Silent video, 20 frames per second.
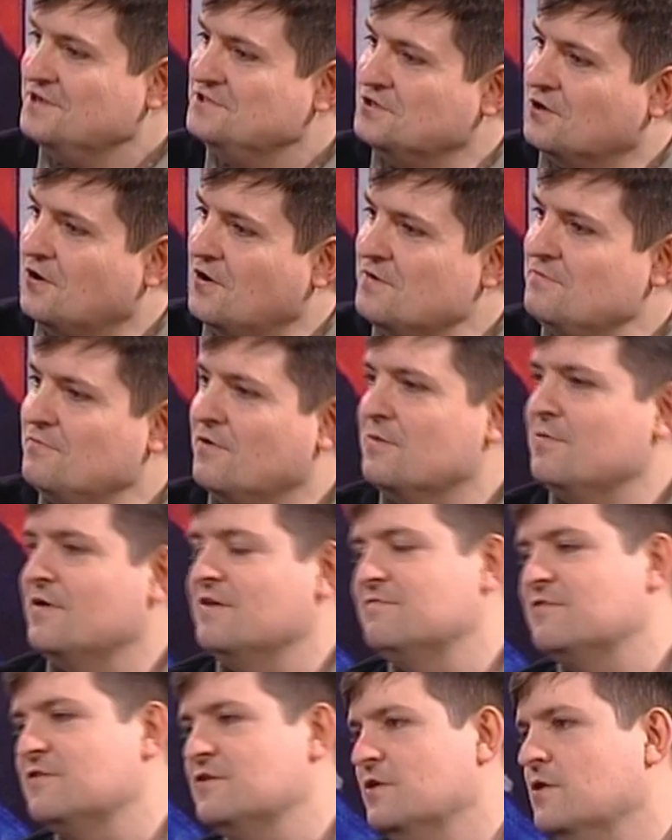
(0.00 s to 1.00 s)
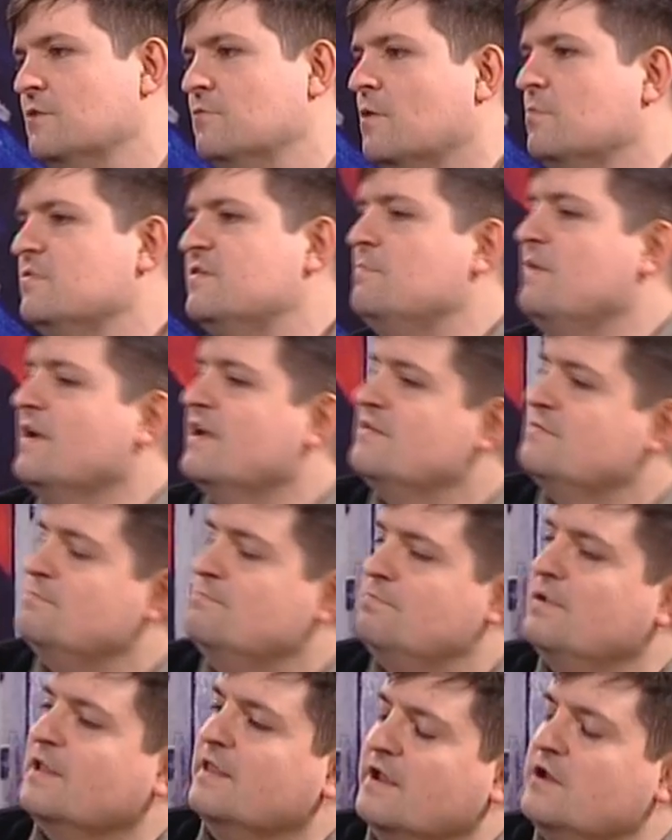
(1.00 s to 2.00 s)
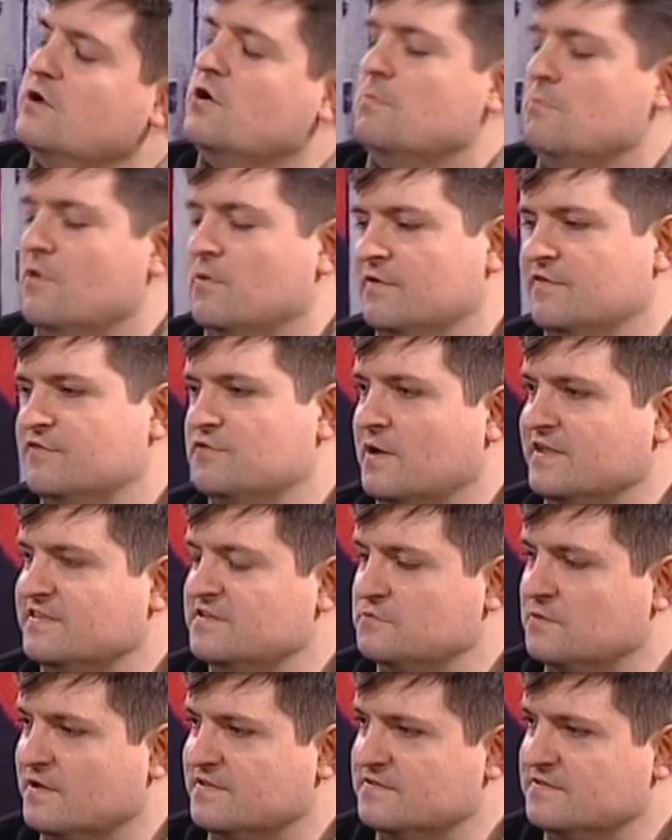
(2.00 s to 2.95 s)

John, what about for you? What was the biggest political moment of 2020?